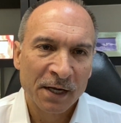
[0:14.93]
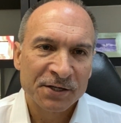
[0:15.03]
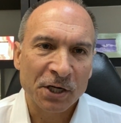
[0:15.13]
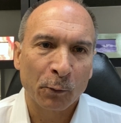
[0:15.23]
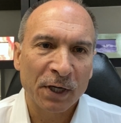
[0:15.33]

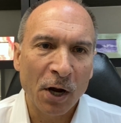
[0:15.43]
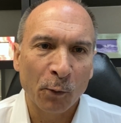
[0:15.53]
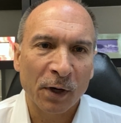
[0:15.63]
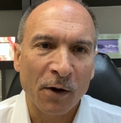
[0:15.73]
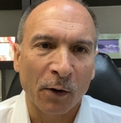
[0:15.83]
So we know
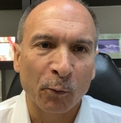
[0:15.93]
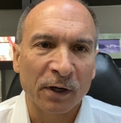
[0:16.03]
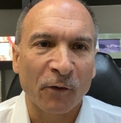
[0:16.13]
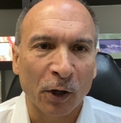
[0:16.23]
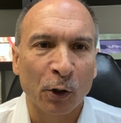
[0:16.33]
what one
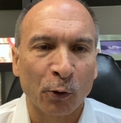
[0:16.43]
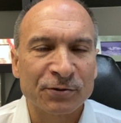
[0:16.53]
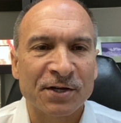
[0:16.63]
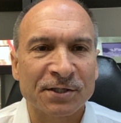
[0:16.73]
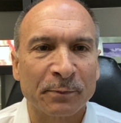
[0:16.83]
of our
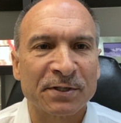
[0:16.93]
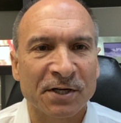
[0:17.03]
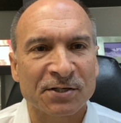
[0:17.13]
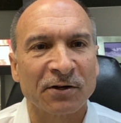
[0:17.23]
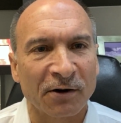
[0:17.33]
goals is to
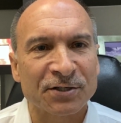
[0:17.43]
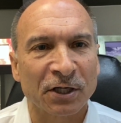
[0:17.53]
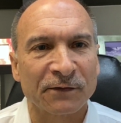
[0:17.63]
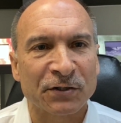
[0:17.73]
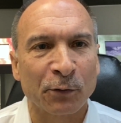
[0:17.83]
position
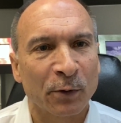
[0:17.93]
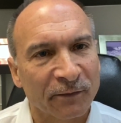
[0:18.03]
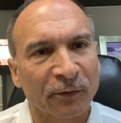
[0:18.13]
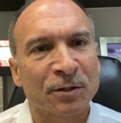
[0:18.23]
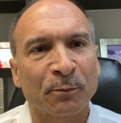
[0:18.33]
ourselves so that we're the
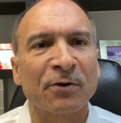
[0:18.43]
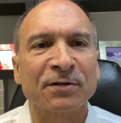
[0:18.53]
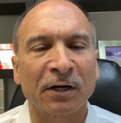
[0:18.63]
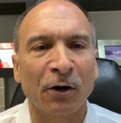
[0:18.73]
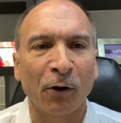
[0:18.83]
first
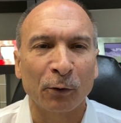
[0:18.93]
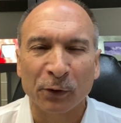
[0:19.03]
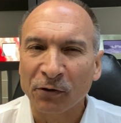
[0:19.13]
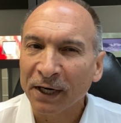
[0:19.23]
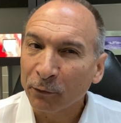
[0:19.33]
person called. We're
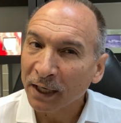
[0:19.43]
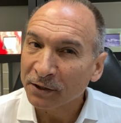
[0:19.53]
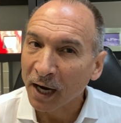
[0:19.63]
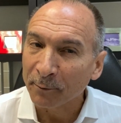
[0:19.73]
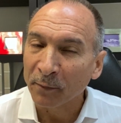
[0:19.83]
trying to create
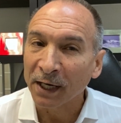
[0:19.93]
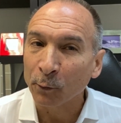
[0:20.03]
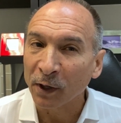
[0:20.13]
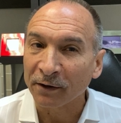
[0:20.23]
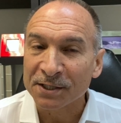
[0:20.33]
top mind
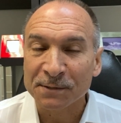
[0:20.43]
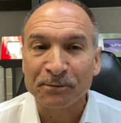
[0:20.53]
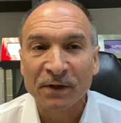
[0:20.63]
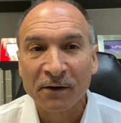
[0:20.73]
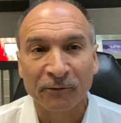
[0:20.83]
awareness,
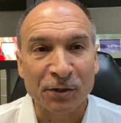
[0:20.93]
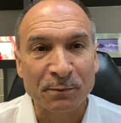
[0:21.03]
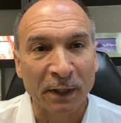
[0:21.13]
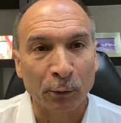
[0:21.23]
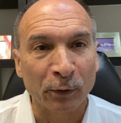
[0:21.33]

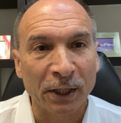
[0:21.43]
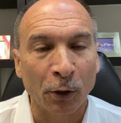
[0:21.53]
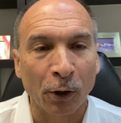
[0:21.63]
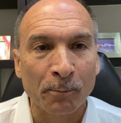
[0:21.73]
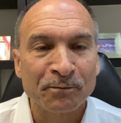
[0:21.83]
first mental
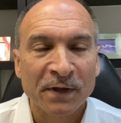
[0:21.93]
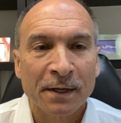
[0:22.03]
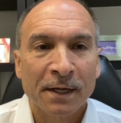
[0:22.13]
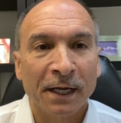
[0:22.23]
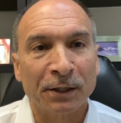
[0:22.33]
recall
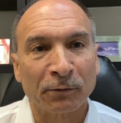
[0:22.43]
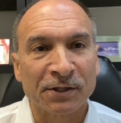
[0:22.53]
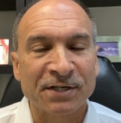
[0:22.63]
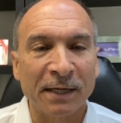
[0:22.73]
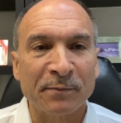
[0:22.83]
in the real
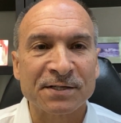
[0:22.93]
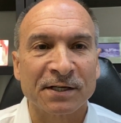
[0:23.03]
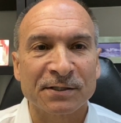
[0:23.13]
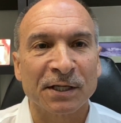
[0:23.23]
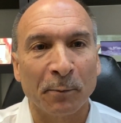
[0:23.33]
estate
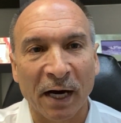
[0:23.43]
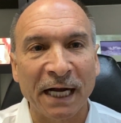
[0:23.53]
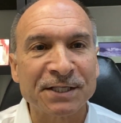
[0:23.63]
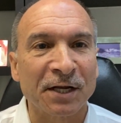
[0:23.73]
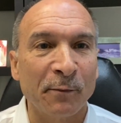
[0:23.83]
business, in the
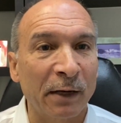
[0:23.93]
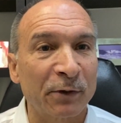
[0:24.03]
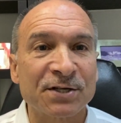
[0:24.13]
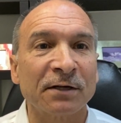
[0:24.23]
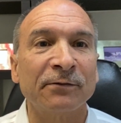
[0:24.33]
minds and the
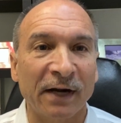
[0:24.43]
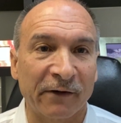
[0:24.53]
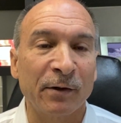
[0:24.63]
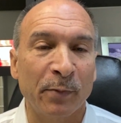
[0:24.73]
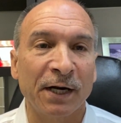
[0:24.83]
memories of
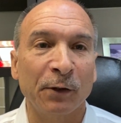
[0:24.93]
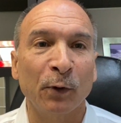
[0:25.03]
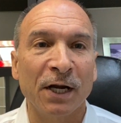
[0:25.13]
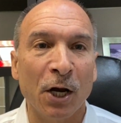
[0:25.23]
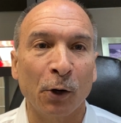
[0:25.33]
everybody
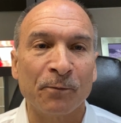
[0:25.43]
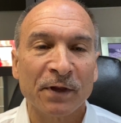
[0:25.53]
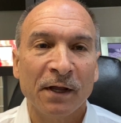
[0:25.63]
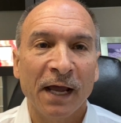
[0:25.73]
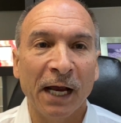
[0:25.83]
we know.
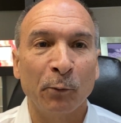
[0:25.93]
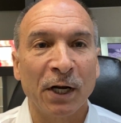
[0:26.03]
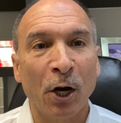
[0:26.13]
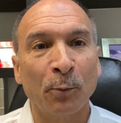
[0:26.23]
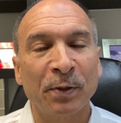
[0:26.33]
And we
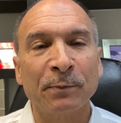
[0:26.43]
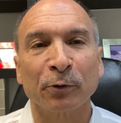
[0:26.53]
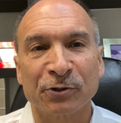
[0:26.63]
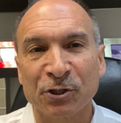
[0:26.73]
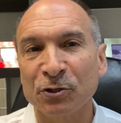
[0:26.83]
know
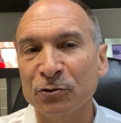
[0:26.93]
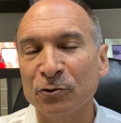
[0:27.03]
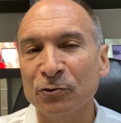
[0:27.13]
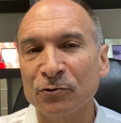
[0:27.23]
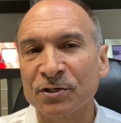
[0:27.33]
people
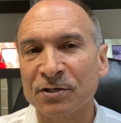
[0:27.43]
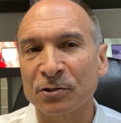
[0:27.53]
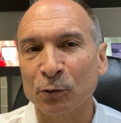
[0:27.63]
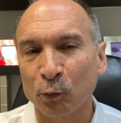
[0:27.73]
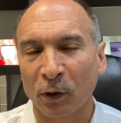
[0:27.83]
choose
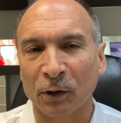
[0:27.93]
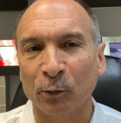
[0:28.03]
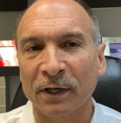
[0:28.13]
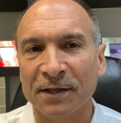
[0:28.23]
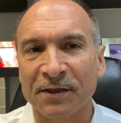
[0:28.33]
to work
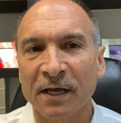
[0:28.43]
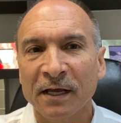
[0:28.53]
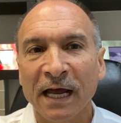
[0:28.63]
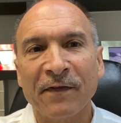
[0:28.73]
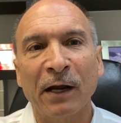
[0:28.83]
with
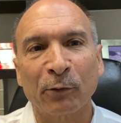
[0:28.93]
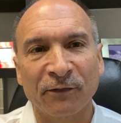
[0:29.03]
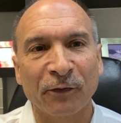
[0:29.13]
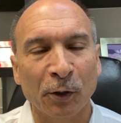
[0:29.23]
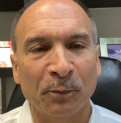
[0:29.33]
and they
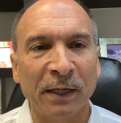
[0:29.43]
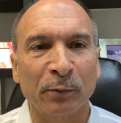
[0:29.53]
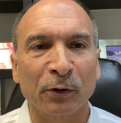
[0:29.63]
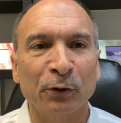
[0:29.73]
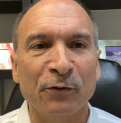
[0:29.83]
refer
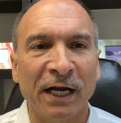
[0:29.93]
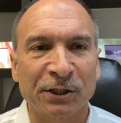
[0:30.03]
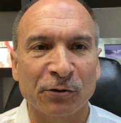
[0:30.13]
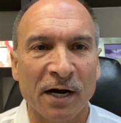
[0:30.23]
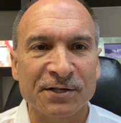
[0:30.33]
people who they
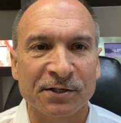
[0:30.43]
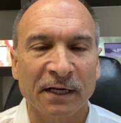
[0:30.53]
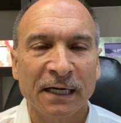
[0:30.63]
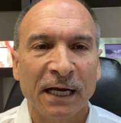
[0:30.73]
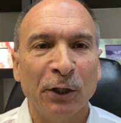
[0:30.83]
trust
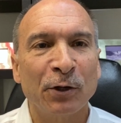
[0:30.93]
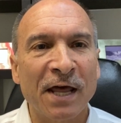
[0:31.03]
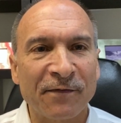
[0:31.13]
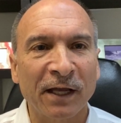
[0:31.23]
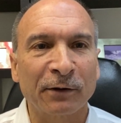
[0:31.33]
and who
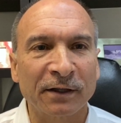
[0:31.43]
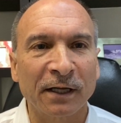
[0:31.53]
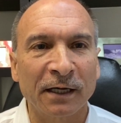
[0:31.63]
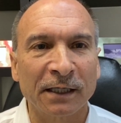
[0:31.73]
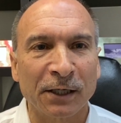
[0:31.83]
they
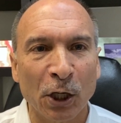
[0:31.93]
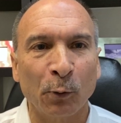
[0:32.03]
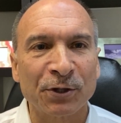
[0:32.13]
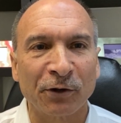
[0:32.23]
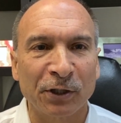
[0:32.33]
think know
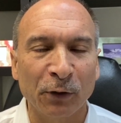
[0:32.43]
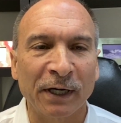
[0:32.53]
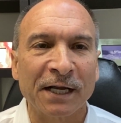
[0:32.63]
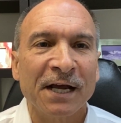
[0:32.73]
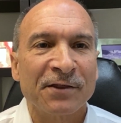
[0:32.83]
what they're
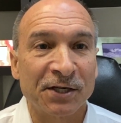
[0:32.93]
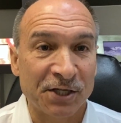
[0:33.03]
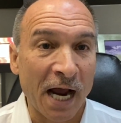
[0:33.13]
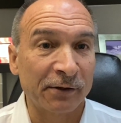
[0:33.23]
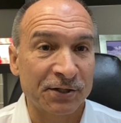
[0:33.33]
doing. The
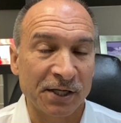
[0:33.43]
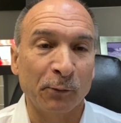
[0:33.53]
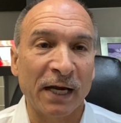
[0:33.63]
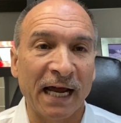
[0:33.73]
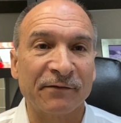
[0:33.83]
challenge that
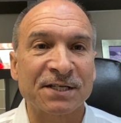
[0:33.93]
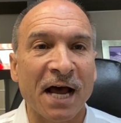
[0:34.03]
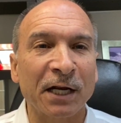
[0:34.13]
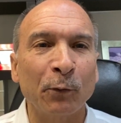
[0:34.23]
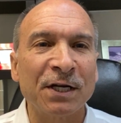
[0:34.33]
we have is
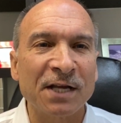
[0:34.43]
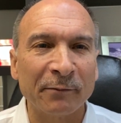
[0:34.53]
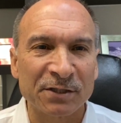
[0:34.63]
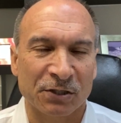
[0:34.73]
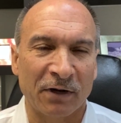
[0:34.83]
how do we
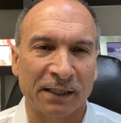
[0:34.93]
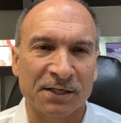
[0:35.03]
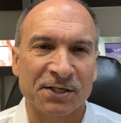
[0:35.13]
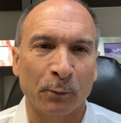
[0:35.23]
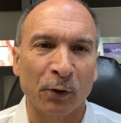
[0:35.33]
demonstrate to
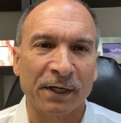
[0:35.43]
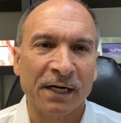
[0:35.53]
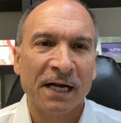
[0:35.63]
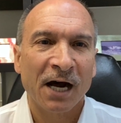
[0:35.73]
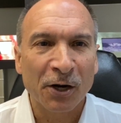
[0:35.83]

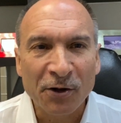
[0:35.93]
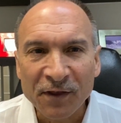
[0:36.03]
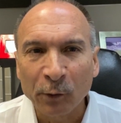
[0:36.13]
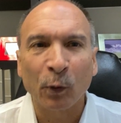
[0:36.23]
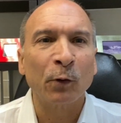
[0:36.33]
someone, other
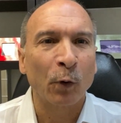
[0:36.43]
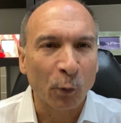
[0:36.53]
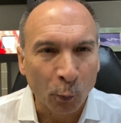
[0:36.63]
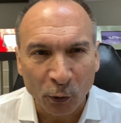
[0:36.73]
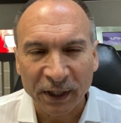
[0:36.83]
than when we're
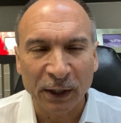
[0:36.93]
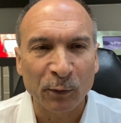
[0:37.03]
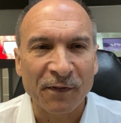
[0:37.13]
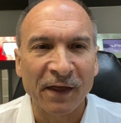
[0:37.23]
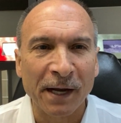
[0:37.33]
working
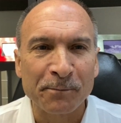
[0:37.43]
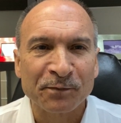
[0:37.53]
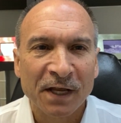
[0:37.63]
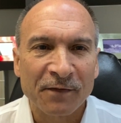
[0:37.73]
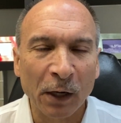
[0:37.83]
with
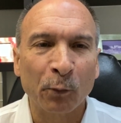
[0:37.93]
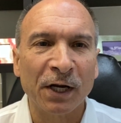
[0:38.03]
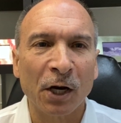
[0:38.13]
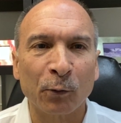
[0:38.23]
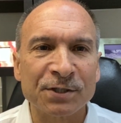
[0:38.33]
them, that we
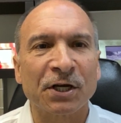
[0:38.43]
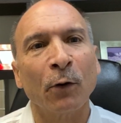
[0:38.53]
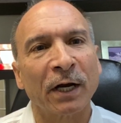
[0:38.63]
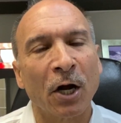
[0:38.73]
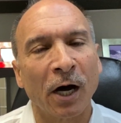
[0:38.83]
know what's
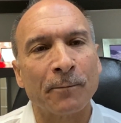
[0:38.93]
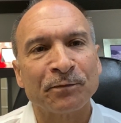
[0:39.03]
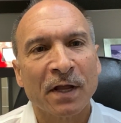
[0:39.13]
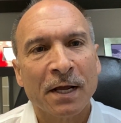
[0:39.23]
going on.